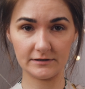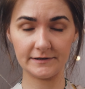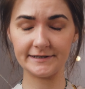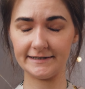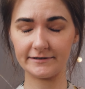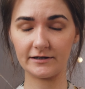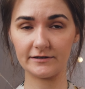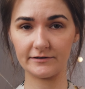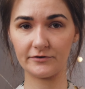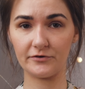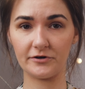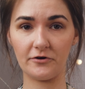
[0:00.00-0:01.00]
Another
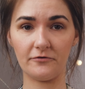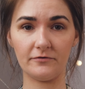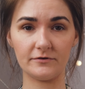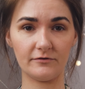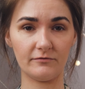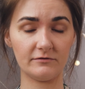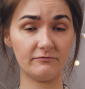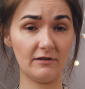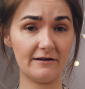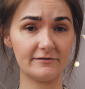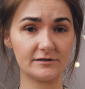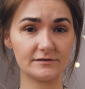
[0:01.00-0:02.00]
category of photos with
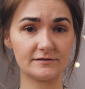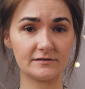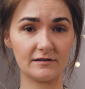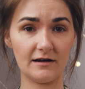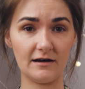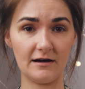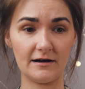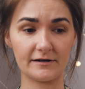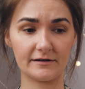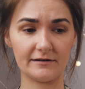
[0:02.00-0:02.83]
flowers are